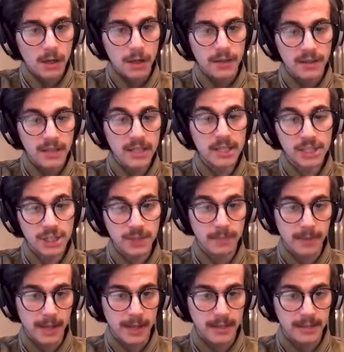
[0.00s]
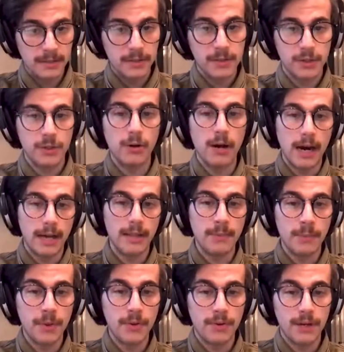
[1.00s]
DSG+, so Adam
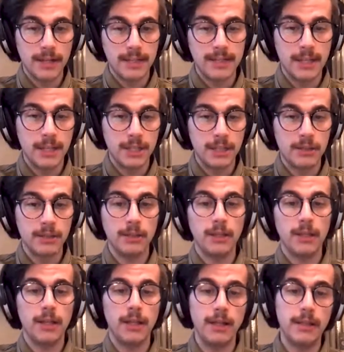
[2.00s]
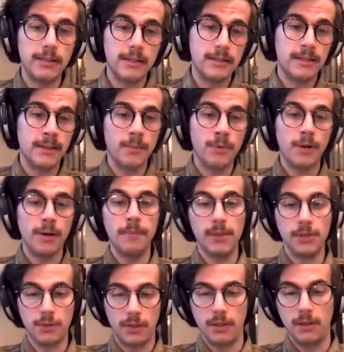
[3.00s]
on the relaxation, is somewhere in
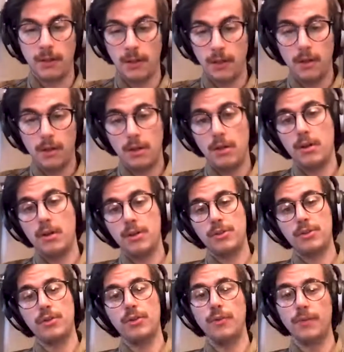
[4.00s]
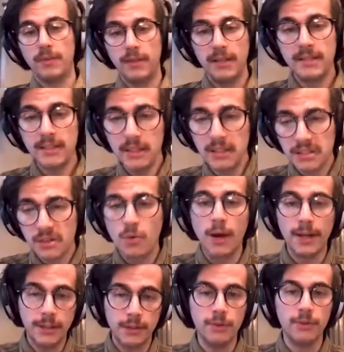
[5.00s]
between. So this yields
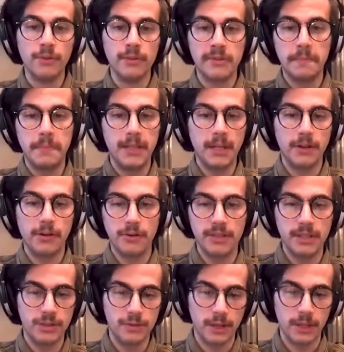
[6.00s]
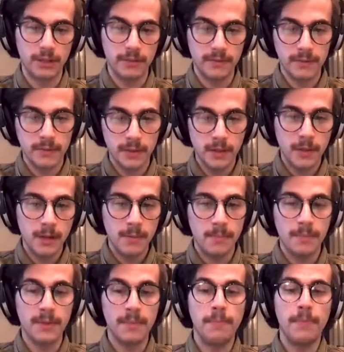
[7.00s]
quite good speed accuracy trade-offs. But